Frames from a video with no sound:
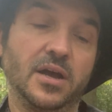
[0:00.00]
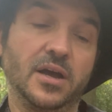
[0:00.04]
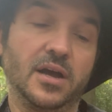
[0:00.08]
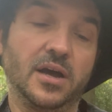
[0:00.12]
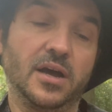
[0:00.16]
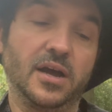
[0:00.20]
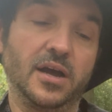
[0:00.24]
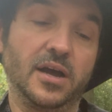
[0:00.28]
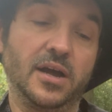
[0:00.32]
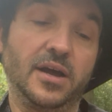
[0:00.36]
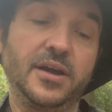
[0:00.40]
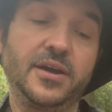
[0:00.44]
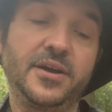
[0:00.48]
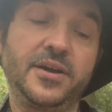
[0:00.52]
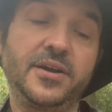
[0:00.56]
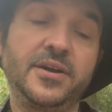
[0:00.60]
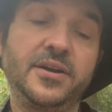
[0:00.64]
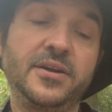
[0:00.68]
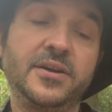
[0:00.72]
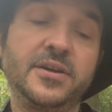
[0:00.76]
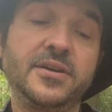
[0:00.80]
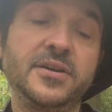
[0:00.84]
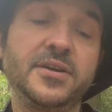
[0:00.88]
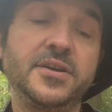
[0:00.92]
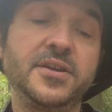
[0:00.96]

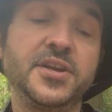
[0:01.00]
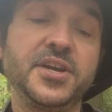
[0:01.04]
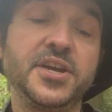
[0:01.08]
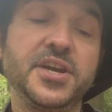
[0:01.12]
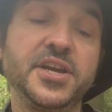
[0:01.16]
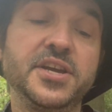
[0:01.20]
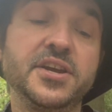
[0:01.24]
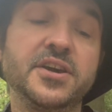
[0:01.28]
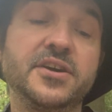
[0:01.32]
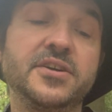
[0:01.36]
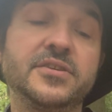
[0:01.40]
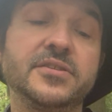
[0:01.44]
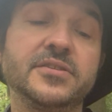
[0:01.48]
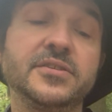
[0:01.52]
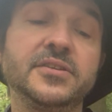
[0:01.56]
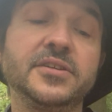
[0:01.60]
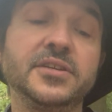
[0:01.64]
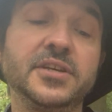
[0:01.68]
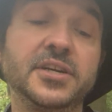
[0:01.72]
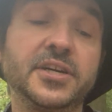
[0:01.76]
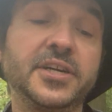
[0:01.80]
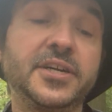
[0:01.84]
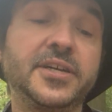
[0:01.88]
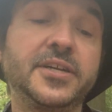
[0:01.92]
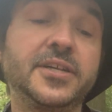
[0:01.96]
Heard a
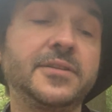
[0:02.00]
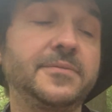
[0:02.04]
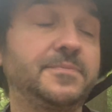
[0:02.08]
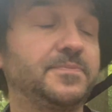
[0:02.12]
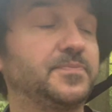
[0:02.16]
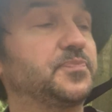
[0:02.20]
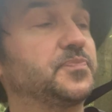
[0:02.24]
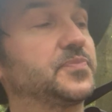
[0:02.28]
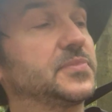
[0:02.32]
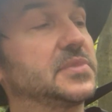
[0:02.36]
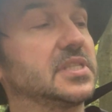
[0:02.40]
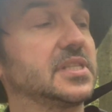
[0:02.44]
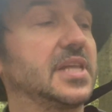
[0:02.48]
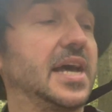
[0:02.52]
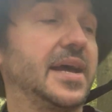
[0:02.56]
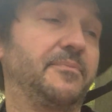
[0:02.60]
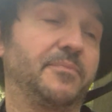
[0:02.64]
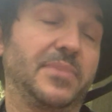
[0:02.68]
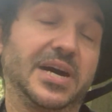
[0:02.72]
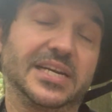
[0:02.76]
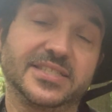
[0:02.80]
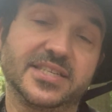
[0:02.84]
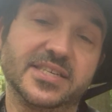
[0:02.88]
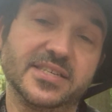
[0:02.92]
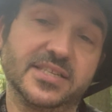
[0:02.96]
young girl, then
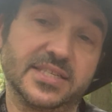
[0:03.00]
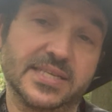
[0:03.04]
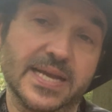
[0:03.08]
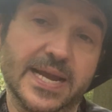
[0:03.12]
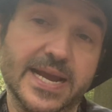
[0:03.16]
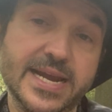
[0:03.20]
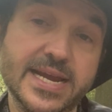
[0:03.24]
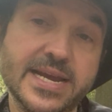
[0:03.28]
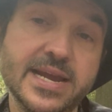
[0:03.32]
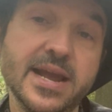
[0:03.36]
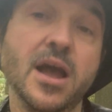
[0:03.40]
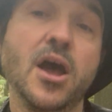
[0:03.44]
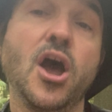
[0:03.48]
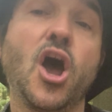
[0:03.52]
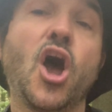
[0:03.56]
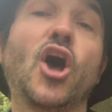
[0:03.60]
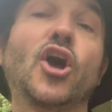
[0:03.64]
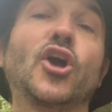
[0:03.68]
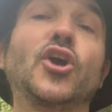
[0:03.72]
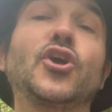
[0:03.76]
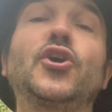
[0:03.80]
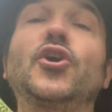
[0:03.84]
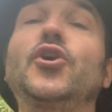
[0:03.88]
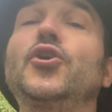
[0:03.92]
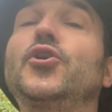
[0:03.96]
back to C,
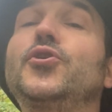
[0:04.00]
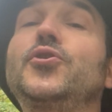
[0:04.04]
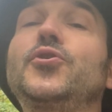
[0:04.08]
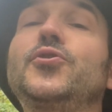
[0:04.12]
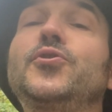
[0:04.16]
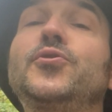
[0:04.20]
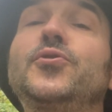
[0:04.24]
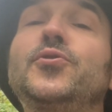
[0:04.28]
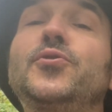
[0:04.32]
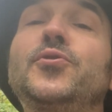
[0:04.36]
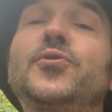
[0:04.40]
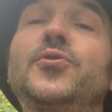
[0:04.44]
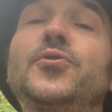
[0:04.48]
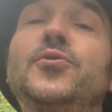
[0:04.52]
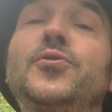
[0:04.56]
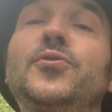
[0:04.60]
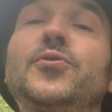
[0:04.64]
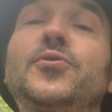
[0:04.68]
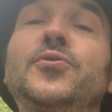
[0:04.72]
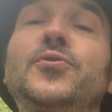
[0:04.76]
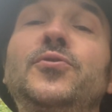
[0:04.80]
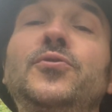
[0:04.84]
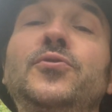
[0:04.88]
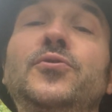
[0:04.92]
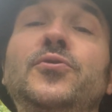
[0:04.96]

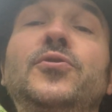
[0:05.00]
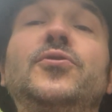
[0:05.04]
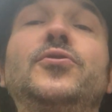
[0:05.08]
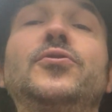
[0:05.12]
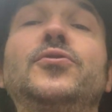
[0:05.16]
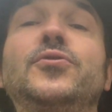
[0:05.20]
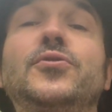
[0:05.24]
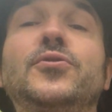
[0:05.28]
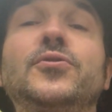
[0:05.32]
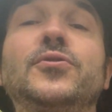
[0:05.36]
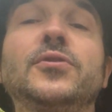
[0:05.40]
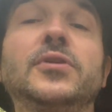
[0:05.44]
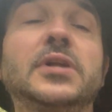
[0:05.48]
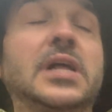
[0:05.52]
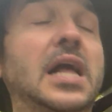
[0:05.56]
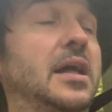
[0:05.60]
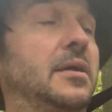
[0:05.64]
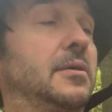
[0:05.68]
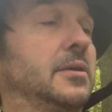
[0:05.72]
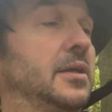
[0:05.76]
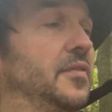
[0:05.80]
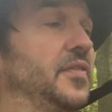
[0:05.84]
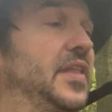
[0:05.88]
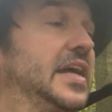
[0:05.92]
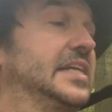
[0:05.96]
call,
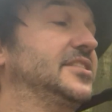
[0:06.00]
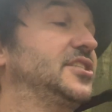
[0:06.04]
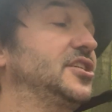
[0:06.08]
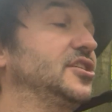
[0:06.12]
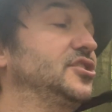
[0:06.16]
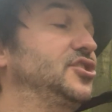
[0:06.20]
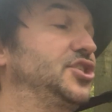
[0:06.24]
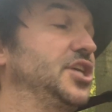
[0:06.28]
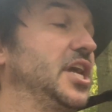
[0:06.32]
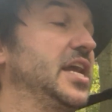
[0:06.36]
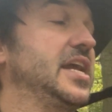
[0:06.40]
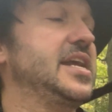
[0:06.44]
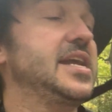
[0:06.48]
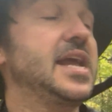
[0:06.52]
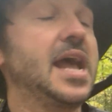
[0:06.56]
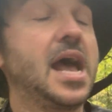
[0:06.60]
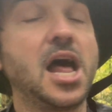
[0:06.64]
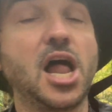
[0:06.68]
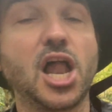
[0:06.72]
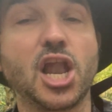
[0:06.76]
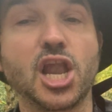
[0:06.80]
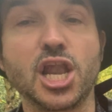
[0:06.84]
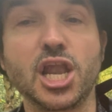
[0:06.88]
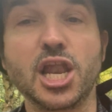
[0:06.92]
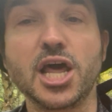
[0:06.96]
and then to G,
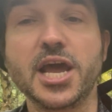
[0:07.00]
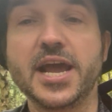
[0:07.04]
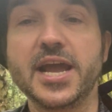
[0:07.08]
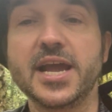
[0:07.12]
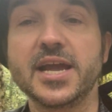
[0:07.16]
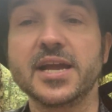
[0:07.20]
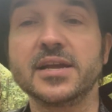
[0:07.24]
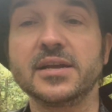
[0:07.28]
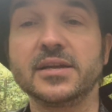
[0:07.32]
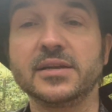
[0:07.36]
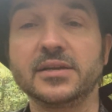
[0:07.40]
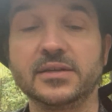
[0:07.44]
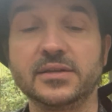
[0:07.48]
ling.